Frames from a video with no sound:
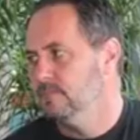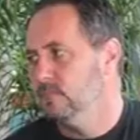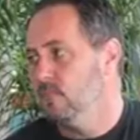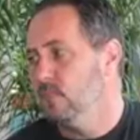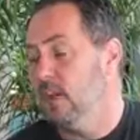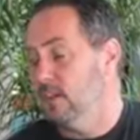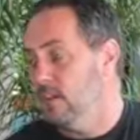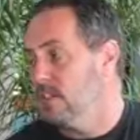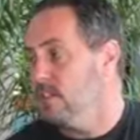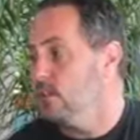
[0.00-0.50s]

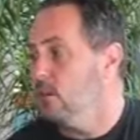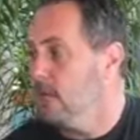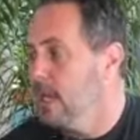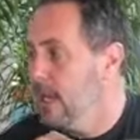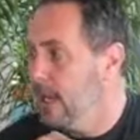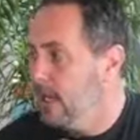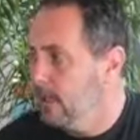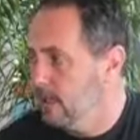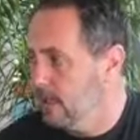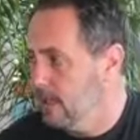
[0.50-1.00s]
No, this is not
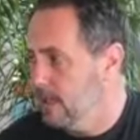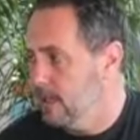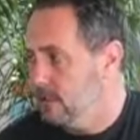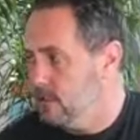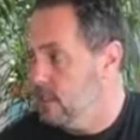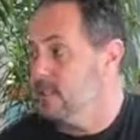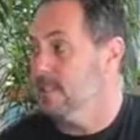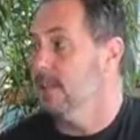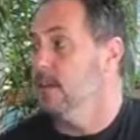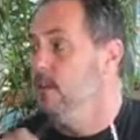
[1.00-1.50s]
a hang
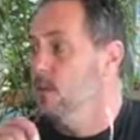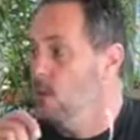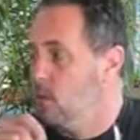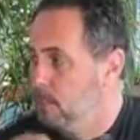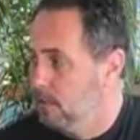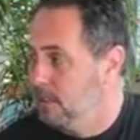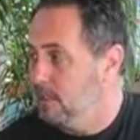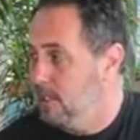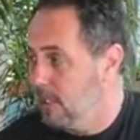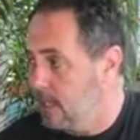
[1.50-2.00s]
glider, just a
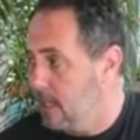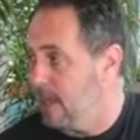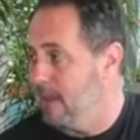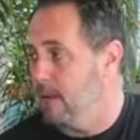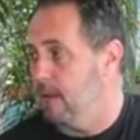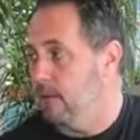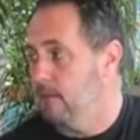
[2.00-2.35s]
normal glider.